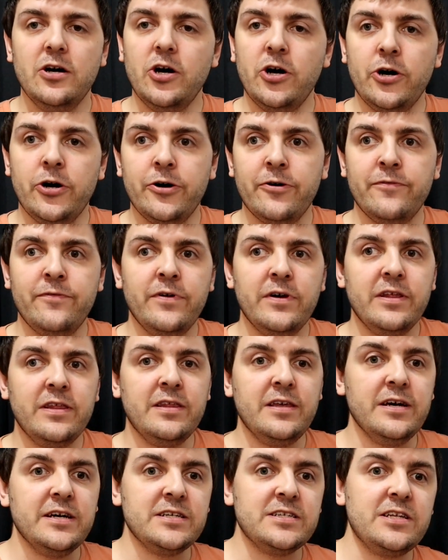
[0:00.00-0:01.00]
of
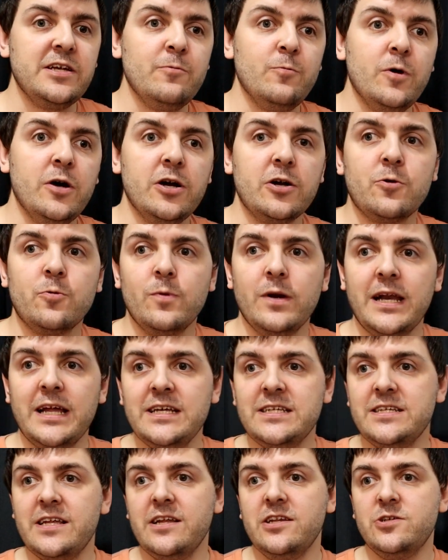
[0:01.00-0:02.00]
Thirsty Work,
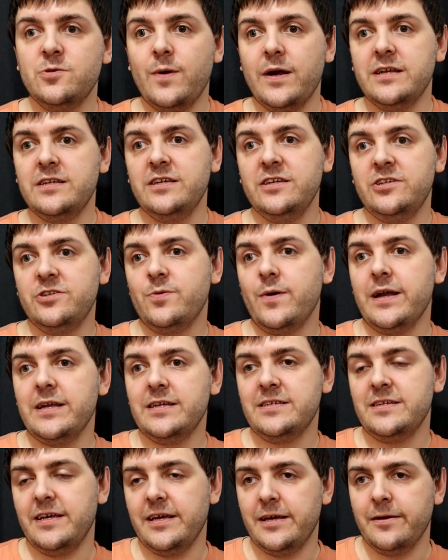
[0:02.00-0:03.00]
released in
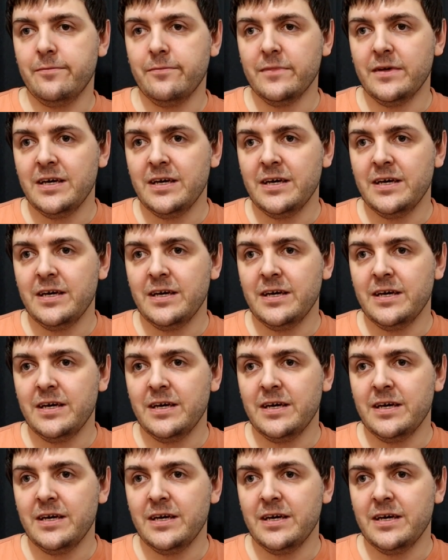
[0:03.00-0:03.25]
2020.